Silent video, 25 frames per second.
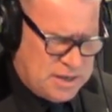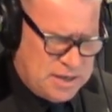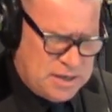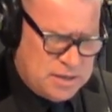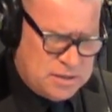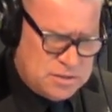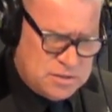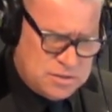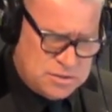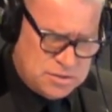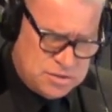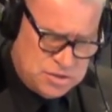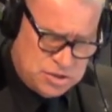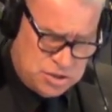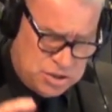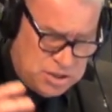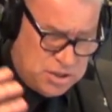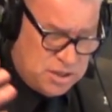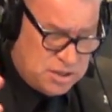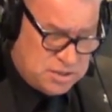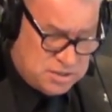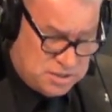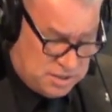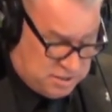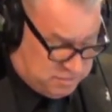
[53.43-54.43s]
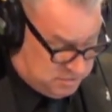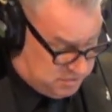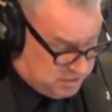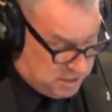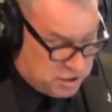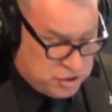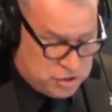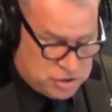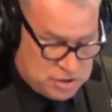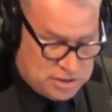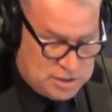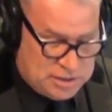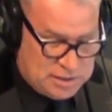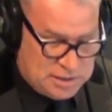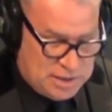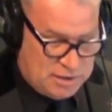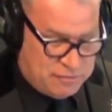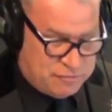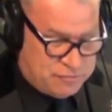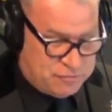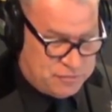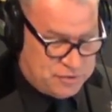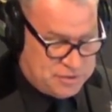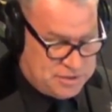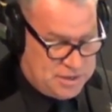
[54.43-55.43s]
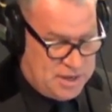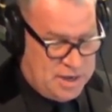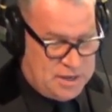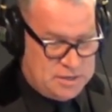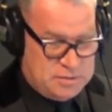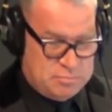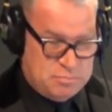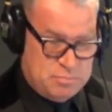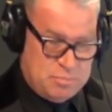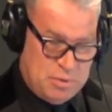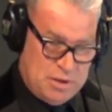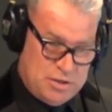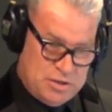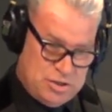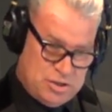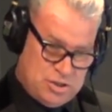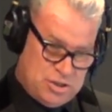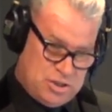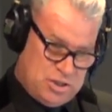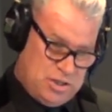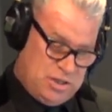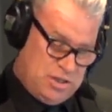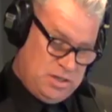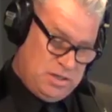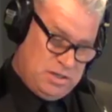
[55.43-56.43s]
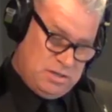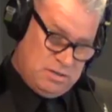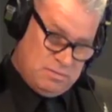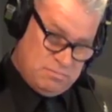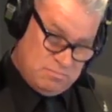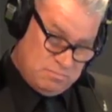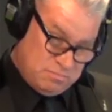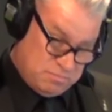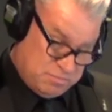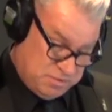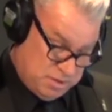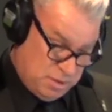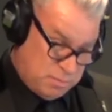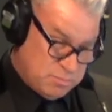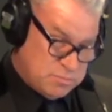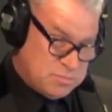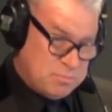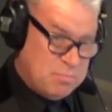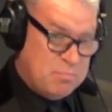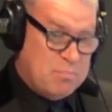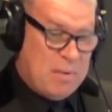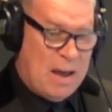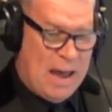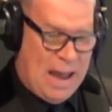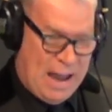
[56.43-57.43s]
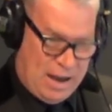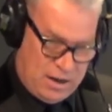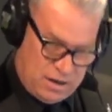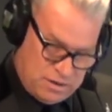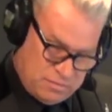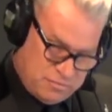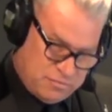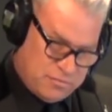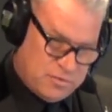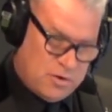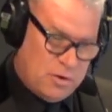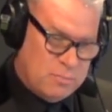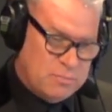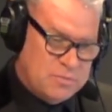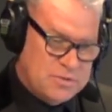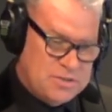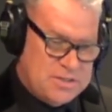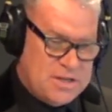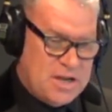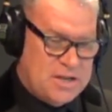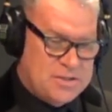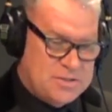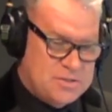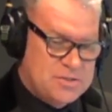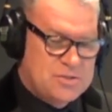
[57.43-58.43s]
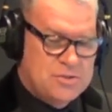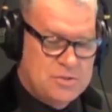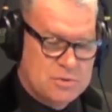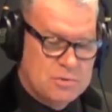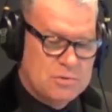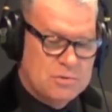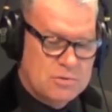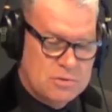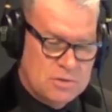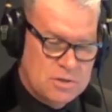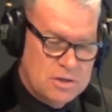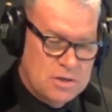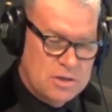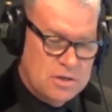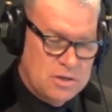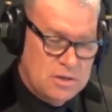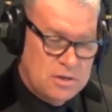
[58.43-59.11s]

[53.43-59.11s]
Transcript: and she is essentially left for dead, but she comes back from death's door